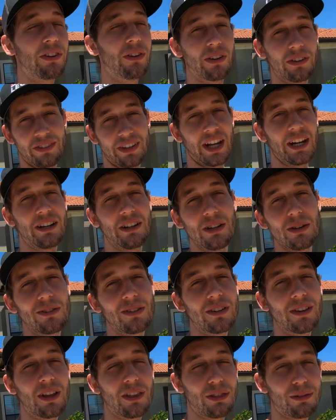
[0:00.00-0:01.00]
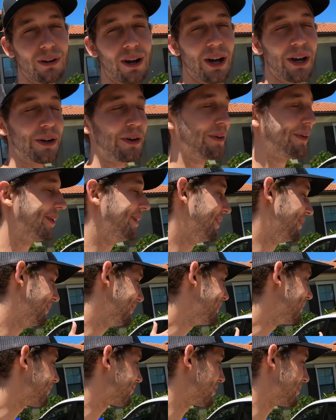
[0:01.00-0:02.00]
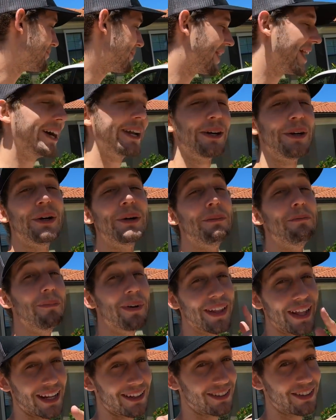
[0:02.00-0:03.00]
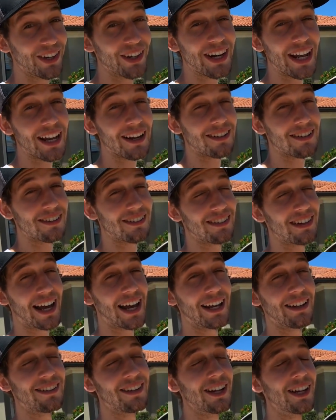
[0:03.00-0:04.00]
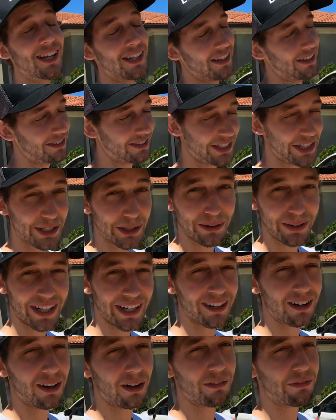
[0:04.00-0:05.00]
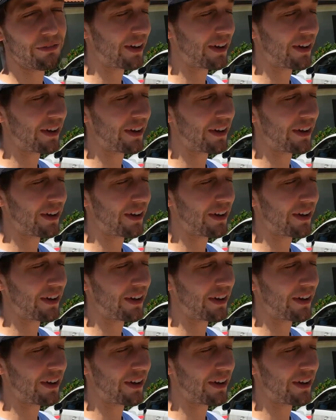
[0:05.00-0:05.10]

So instead of using the throttle, you have to pedal, but that's good exercise so you don't get all